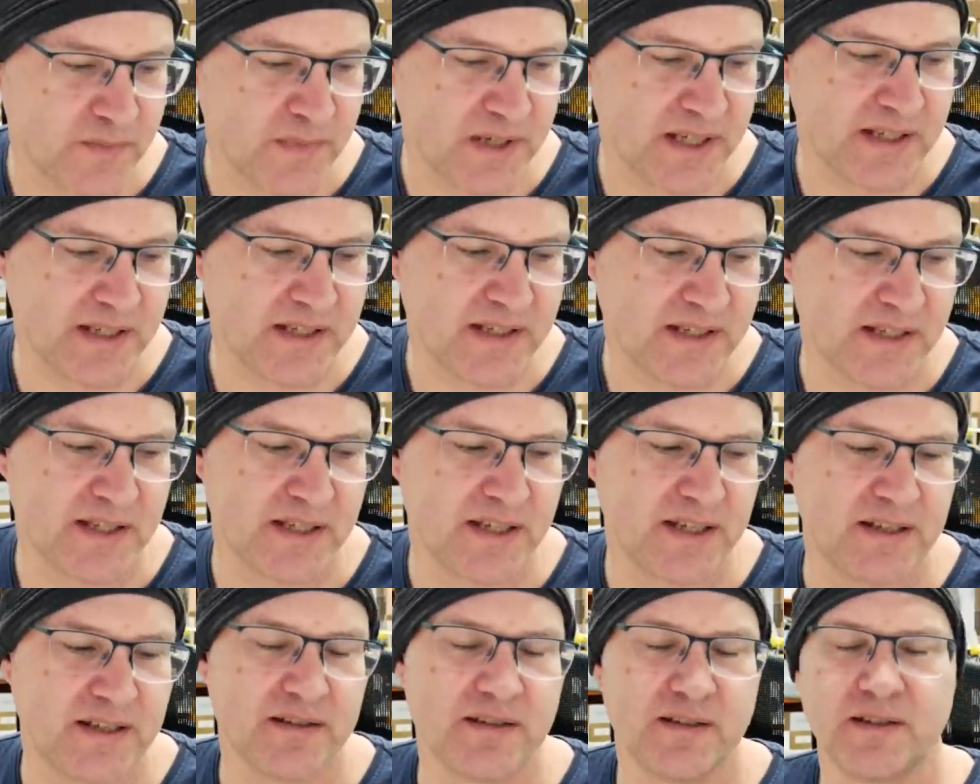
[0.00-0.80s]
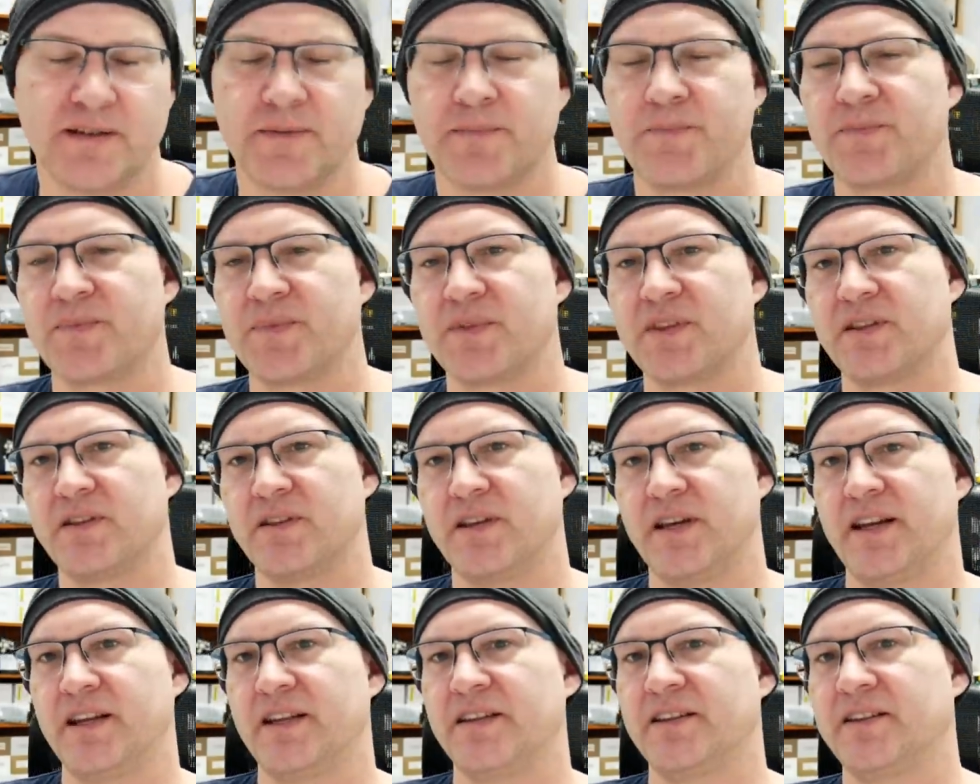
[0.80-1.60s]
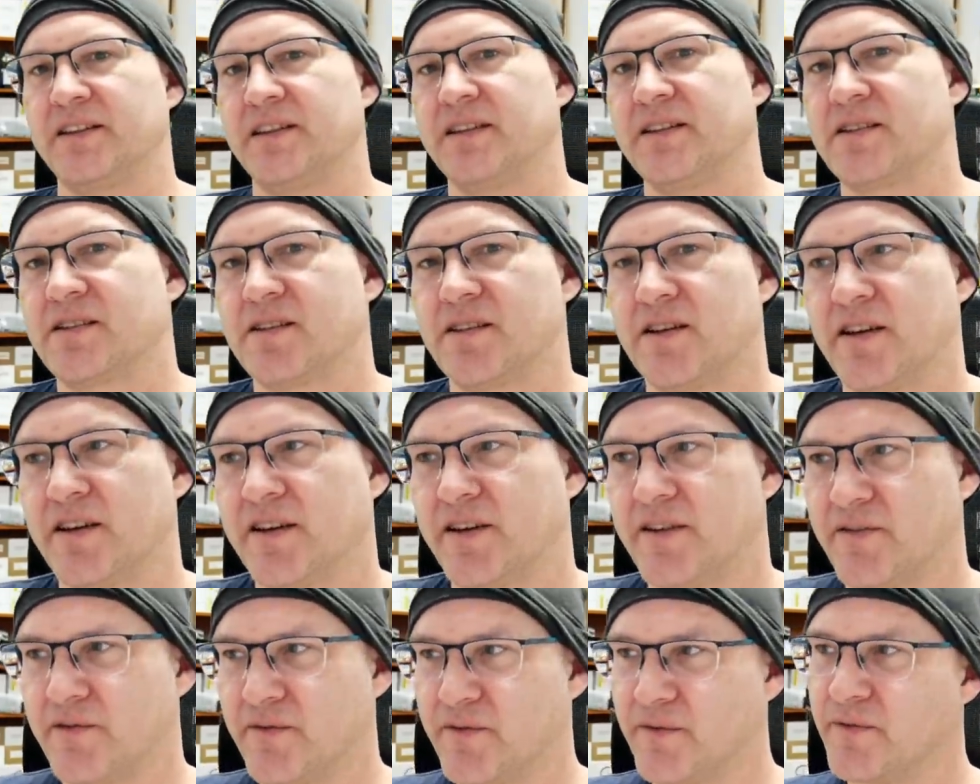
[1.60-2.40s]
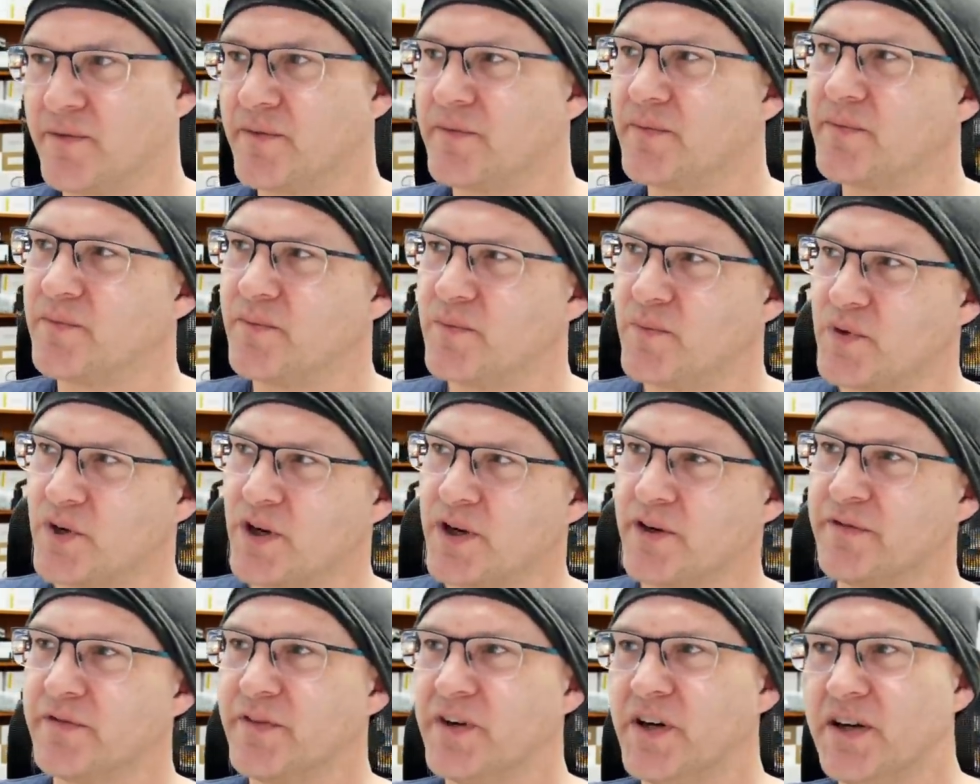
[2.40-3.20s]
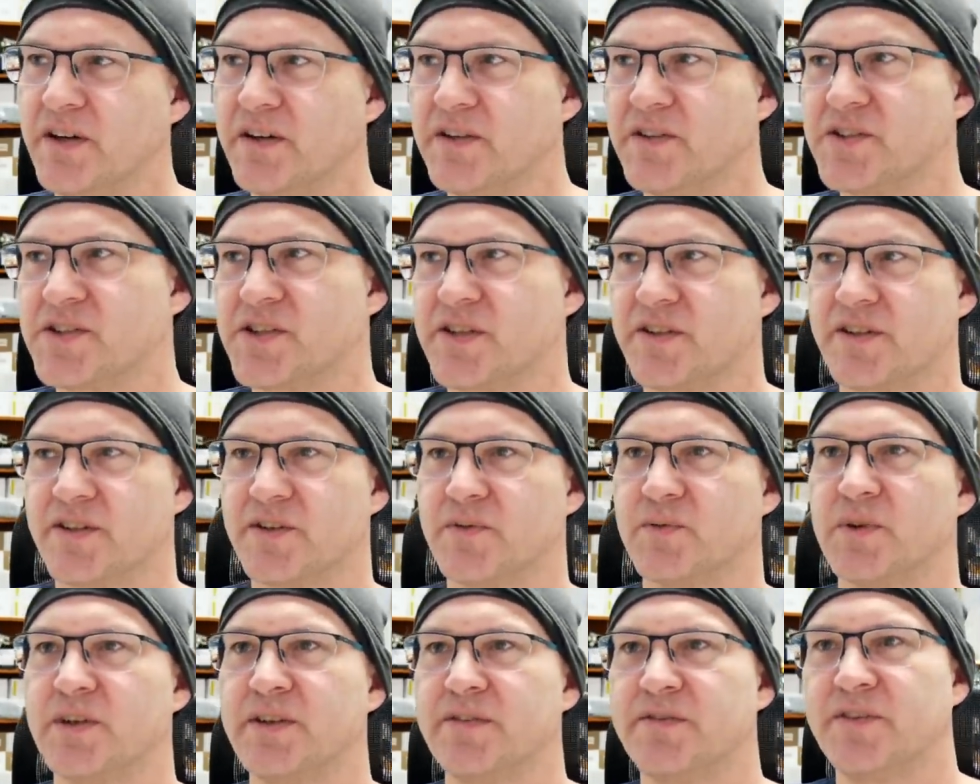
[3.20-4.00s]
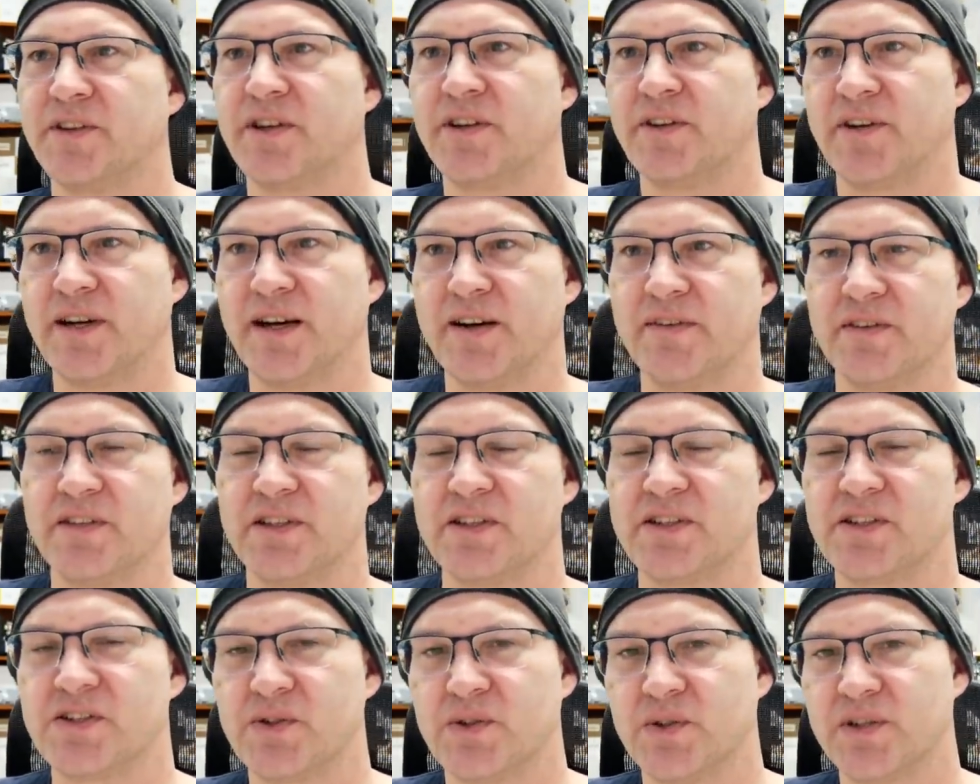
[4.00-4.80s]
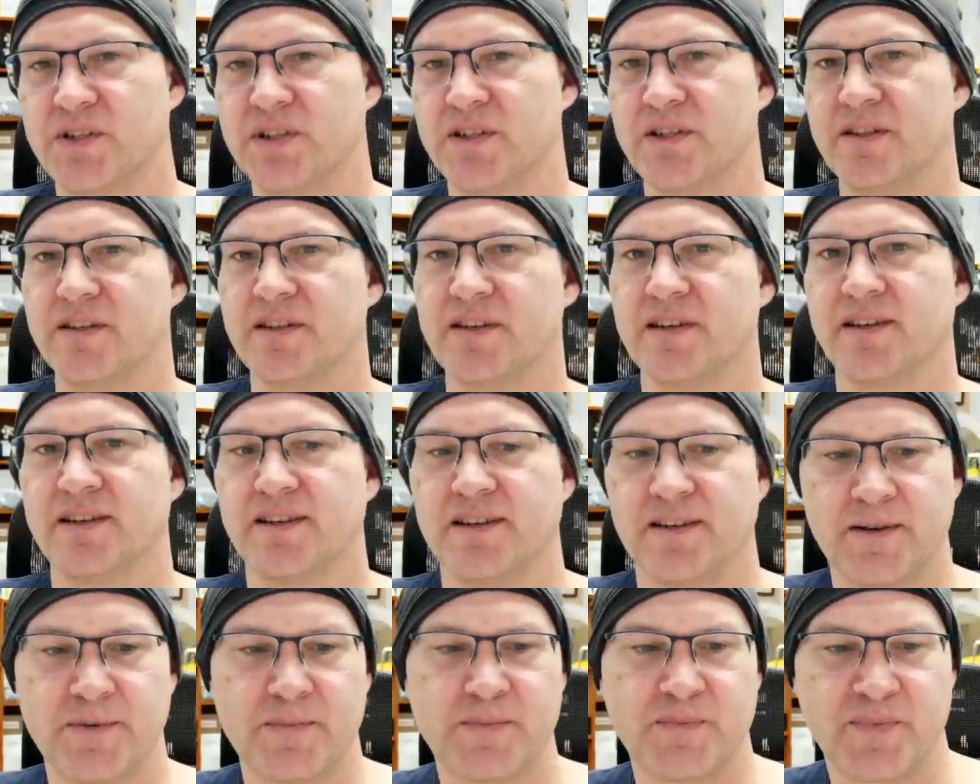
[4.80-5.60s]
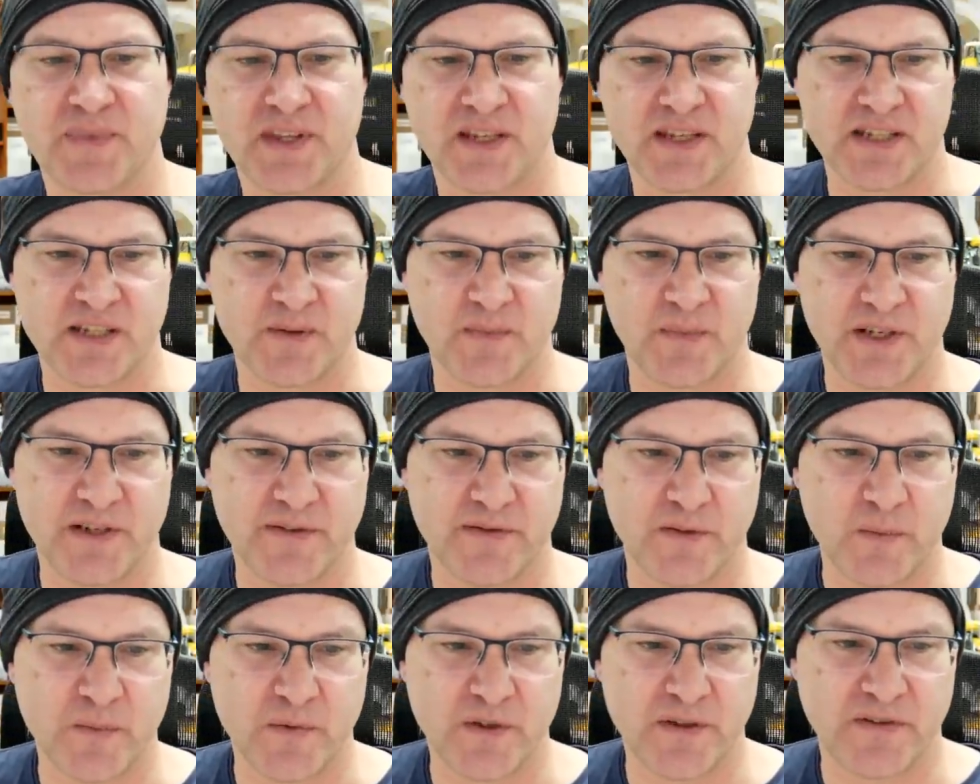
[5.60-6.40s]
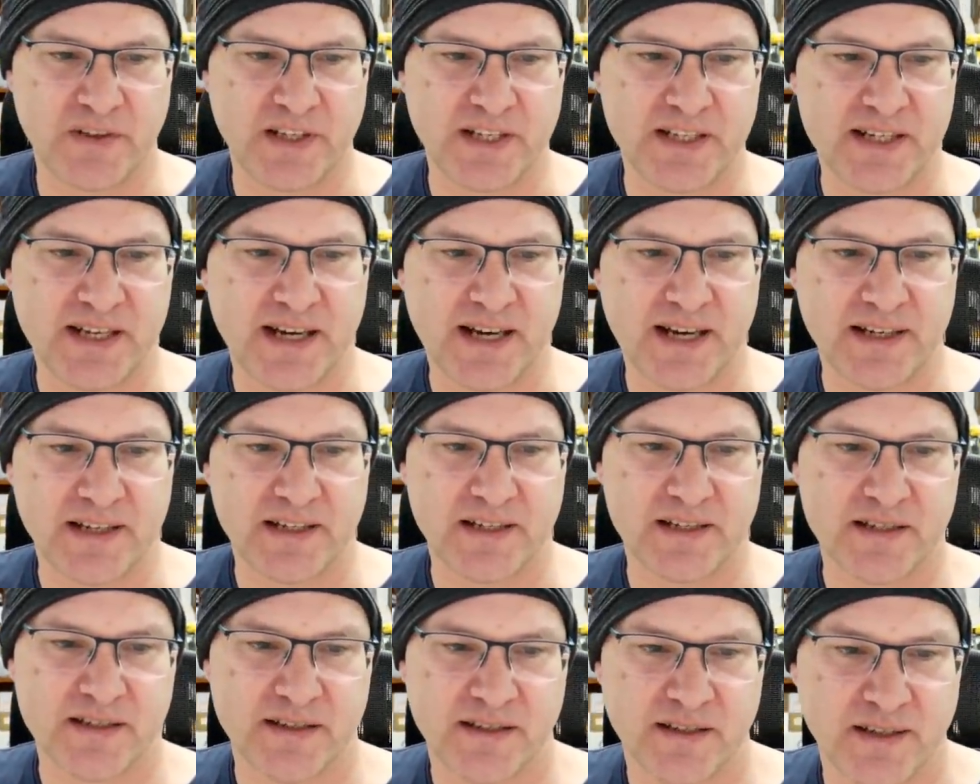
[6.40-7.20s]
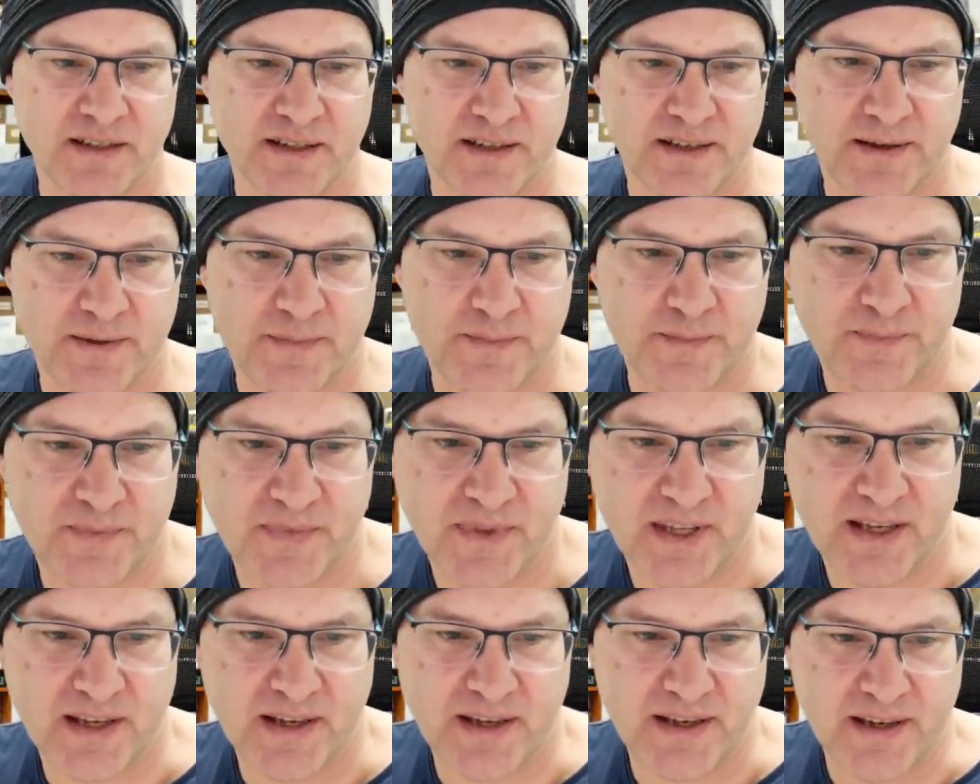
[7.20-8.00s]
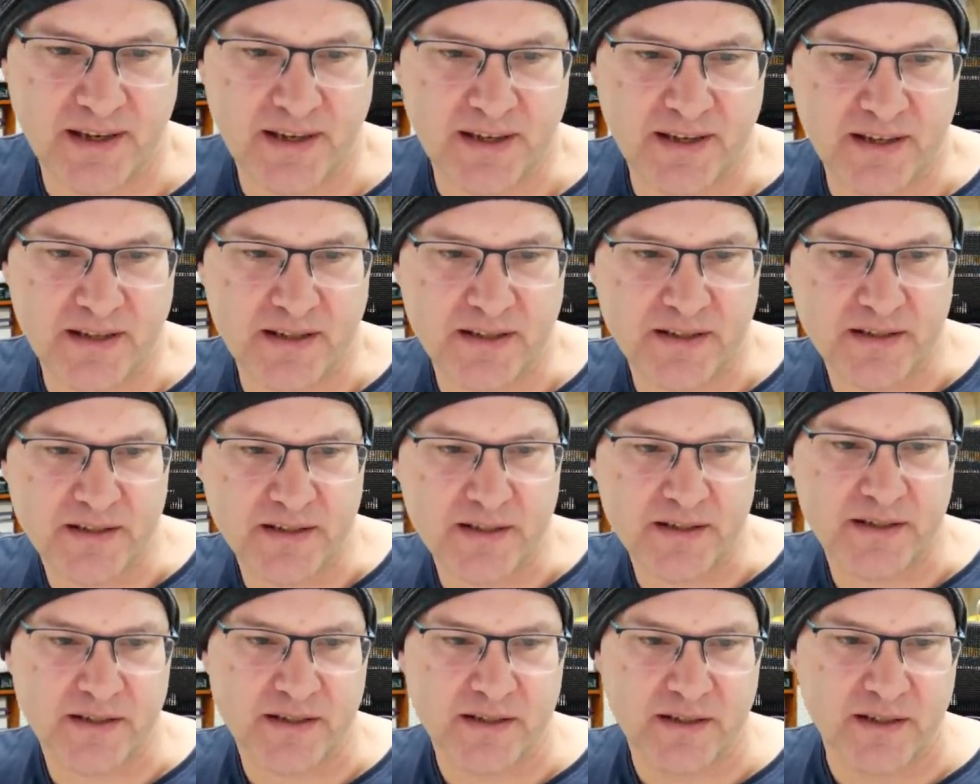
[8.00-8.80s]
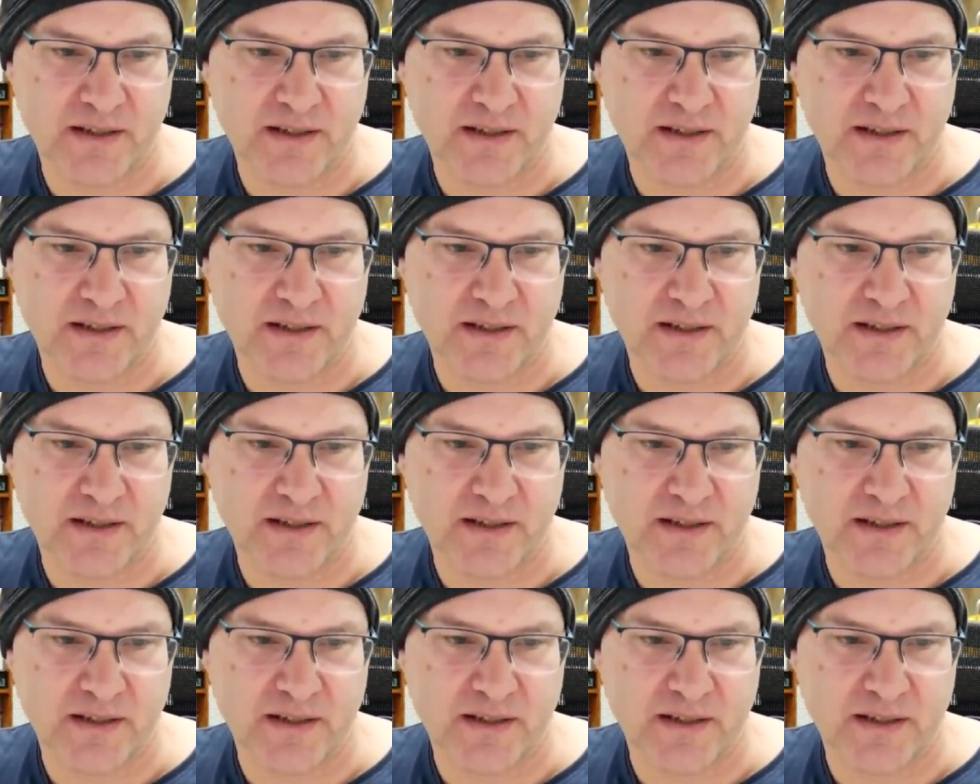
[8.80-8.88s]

means that getting things like profiles on the reflow oven sorted is a bit of a moving target. And